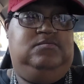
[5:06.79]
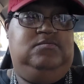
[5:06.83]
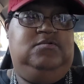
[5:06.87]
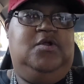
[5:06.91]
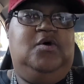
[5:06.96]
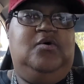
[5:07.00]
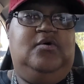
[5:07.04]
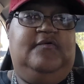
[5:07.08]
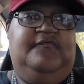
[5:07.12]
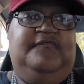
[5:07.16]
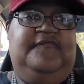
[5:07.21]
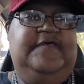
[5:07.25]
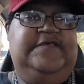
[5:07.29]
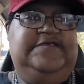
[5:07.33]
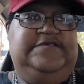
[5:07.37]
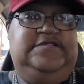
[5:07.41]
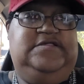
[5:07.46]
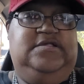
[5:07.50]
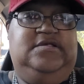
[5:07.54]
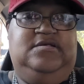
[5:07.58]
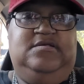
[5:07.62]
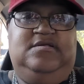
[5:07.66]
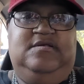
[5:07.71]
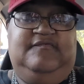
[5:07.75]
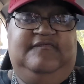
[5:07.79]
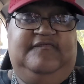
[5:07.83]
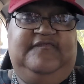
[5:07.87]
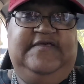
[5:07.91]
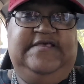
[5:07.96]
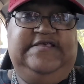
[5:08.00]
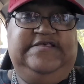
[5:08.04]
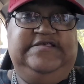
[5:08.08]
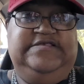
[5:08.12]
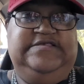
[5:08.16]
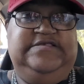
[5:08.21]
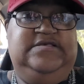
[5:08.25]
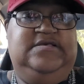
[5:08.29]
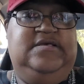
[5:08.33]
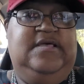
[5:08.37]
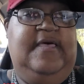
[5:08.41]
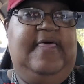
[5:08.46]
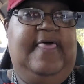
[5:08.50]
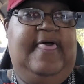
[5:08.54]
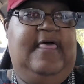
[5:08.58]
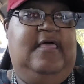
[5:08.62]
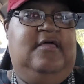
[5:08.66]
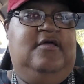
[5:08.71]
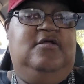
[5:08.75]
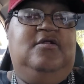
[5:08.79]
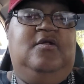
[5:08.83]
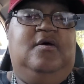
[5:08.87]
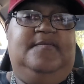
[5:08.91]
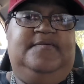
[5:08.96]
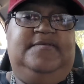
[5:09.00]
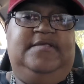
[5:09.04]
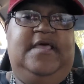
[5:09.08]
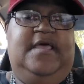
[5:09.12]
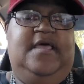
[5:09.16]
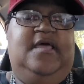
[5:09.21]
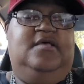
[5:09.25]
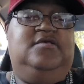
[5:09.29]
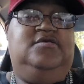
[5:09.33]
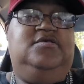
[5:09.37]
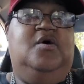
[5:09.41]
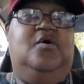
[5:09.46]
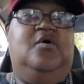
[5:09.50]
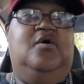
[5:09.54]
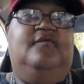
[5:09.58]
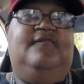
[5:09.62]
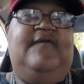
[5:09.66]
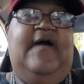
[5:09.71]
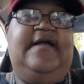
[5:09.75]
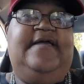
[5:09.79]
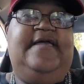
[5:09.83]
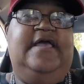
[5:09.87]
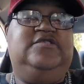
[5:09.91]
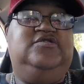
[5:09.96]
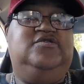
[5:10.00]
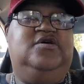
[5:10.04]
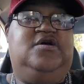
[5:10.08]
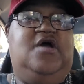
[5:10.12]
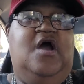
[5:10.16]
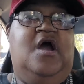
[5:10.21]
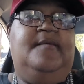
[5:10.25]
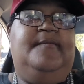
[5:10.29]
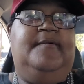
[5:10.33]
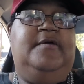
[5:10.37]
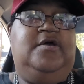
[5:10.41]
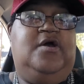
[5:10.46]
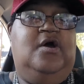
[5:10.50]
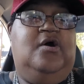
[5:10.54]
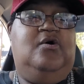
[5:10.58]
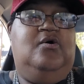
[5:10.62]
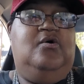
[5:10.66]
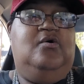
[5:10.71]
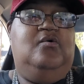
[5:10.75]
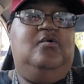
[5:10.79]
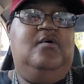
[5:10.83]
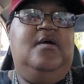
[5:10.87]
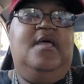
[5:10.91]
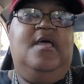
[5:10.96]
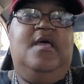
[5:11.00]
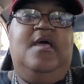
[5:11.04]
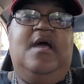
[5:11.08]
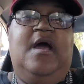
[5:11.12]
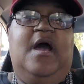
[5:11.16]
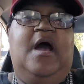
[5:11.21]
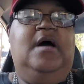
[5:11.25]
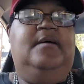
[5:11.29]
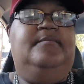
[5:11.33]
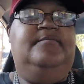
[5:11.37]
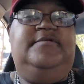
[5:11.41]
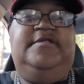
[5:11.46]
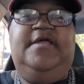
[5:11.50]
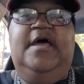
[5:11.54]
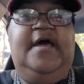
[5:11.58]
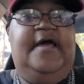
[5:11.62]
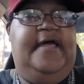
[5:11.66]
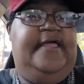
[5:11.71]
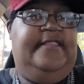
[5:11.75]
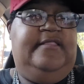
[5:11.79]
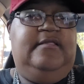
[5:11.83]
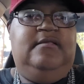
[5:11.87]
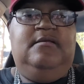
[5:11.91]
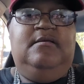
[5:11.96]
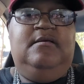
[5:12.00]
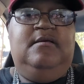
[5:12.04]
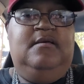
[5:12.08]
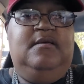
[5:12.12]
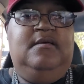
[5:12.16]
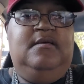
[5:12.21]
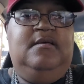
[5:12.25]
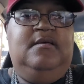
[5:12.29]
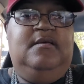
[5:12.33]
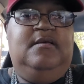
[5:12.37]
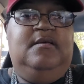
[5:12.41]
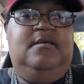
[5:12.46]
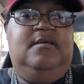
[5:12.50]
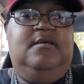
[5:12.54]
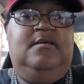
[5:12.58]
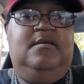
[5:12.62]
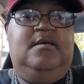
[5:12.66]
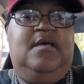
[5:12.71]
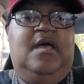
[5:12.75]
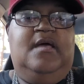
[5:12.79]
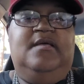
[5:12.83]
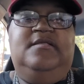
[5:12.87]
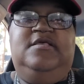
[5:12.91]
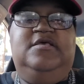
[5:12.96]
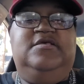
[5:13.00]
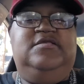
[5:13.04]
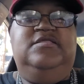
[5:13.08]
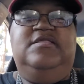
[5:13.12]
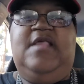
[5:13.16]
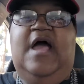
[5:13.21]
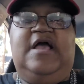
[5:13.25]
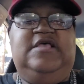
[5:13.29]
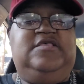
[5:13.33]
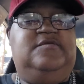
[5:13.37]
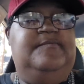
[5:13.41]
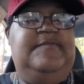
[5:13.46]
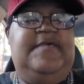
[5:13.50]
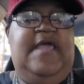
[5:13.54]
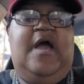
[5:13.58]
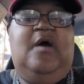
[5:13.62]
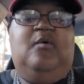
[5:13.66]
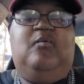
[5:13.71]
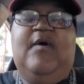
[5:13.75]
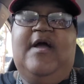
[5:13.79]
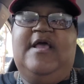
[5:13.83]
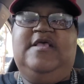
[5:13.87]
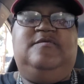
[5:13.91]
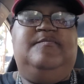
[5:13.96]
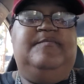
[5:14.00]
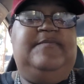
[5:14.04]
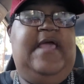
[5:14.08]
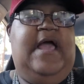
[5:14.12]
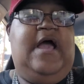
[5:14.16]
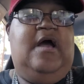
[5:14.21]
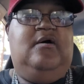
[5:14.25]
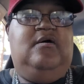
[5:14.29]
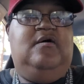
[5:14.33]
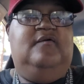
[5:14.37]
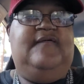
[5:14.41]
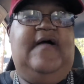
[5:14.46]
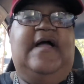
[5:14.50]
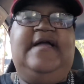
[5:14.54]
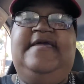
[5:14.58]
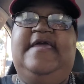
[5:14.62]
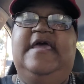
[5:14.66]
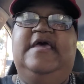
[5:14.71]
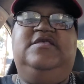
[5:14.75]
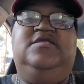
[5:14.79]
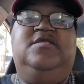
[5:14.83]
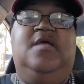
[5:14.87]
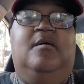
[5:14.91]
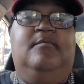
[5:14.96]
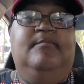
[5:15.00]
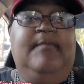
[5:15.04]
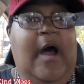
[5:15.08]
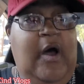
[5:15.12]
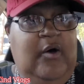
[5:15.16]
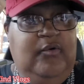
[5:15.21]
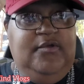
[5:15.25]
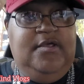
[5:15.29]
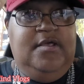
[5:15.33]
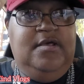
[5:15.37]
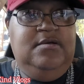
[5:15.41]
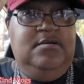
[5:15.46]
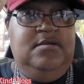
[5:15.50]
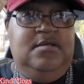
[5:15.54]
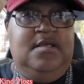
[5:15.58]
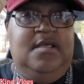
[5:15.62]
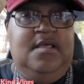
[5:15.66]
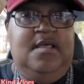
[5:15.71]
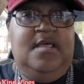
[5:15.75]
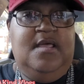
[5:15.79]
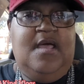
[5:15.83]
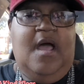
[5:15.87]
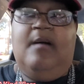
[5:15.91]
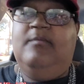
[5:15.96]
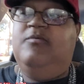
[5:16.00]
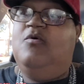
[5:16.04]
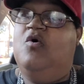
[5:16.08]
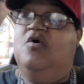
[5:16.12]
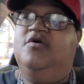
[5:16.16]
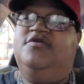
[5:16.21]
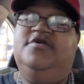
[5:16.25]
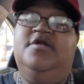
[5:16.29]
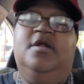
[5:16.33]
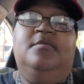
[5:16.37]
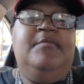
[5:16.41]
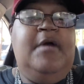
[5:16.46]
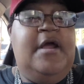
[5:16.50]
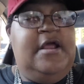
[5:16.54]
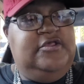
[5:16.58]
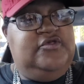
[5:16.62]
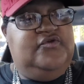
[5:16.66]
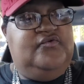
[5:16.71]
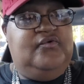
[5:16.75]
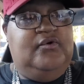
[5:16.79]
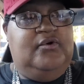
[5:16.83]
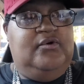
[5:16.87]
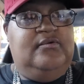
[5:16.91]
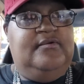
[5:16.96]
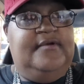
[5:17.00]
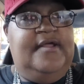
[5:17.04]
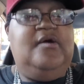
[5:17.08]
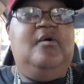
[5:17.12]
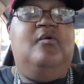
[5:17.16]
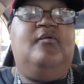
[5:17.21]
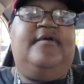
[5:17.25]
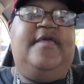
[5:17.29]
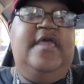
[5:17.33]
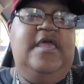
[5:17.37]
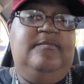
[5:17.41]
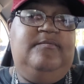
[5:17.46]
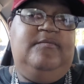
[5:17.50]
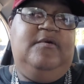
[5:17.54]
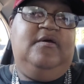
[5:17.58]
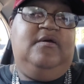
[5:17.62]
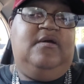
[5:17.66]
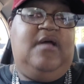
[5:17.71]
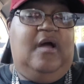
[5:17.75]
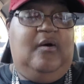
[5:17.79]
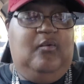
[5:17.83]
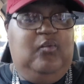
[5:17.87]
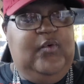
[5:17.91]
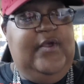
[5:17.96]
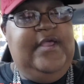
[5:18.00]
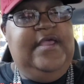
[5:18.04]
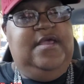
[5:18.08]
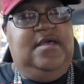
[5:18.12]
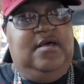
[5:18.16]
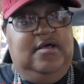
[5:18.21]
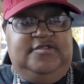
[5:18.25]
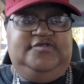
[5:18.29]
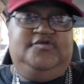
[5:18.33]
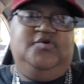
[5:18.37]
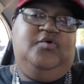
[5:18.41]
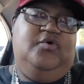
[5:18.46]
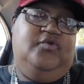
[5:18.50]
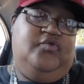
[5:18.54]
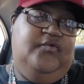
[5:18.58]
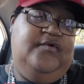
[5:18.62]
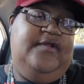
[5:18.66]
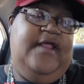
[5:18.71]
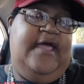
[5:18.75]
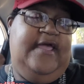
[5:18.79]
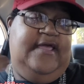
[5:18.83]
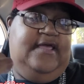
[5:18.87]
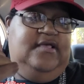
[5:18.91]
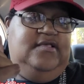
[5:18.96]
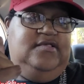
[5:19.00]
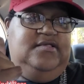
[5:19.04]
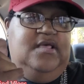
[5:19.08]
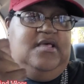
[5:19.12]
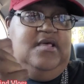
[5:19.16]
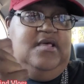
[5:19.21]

Low efficiency. You know what I'm saying? So if I catch a common cold, I'm done. It just knocks me out, wipes me out. If I catch pneumonia, I'm going to the men's room. They're going to keep me a week or 2 or 3 days.